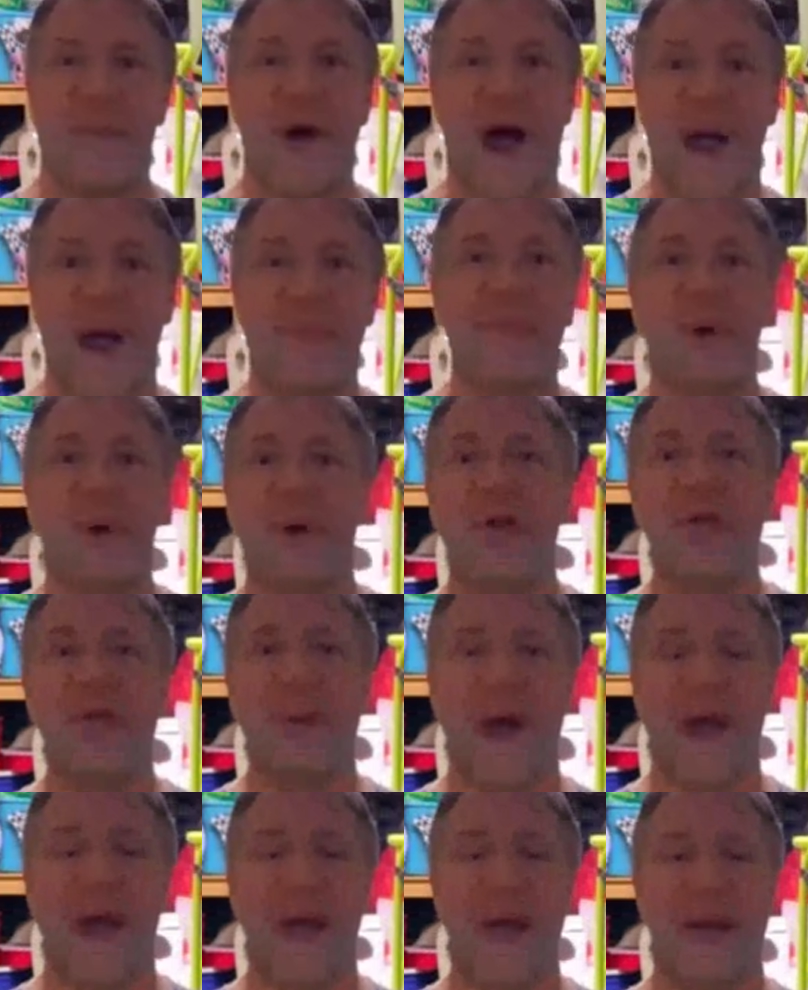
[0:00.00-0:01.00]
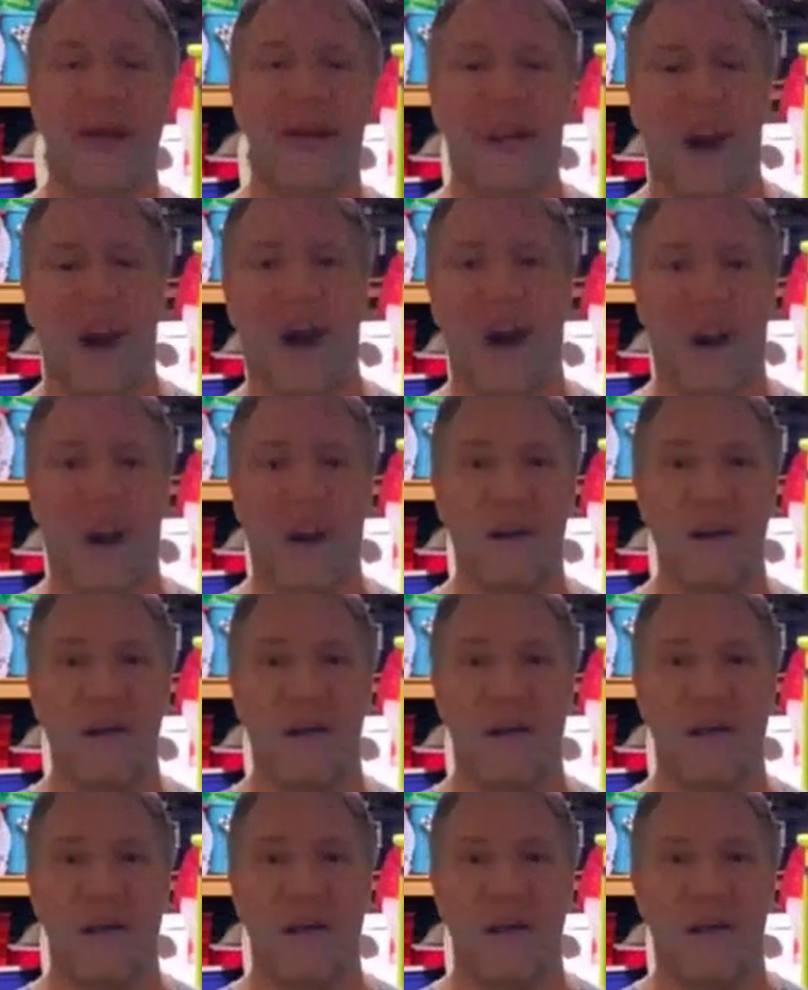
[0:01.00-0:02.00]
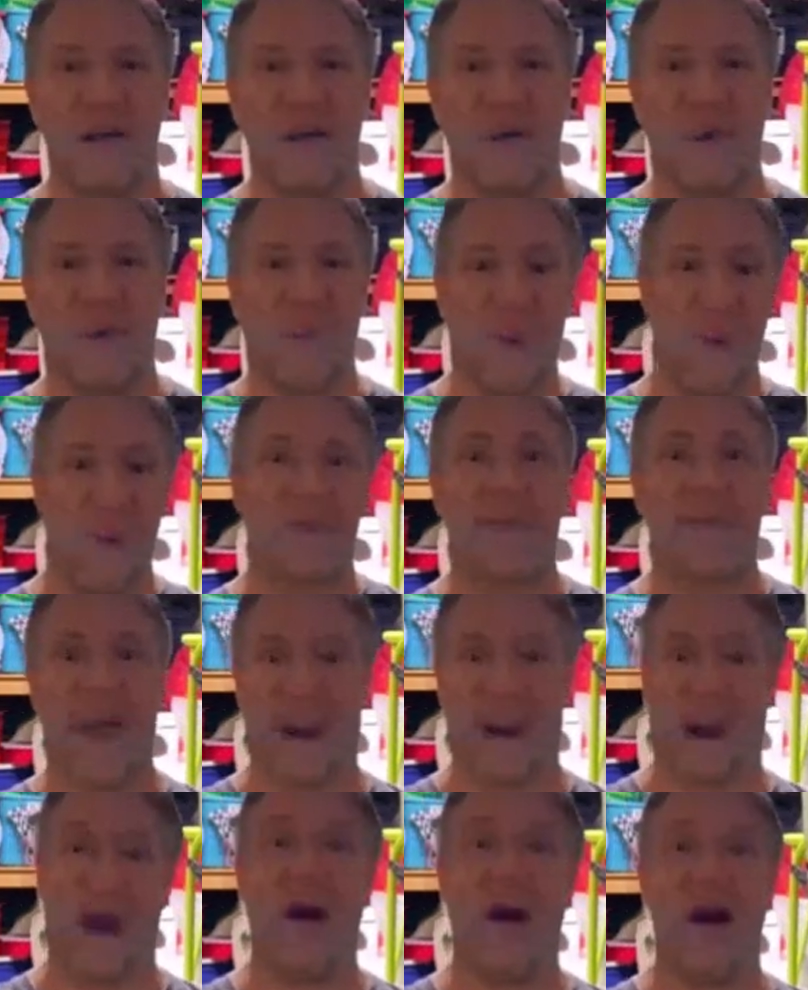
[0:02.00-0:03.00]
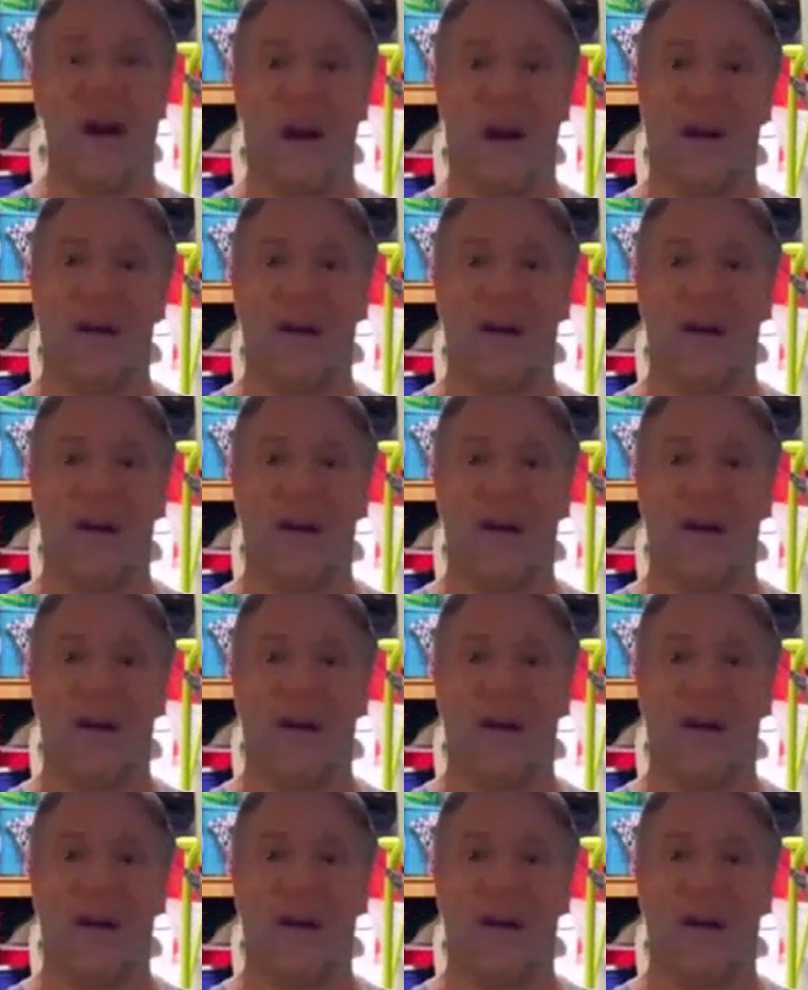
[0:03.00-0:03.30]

I pull my car with my car.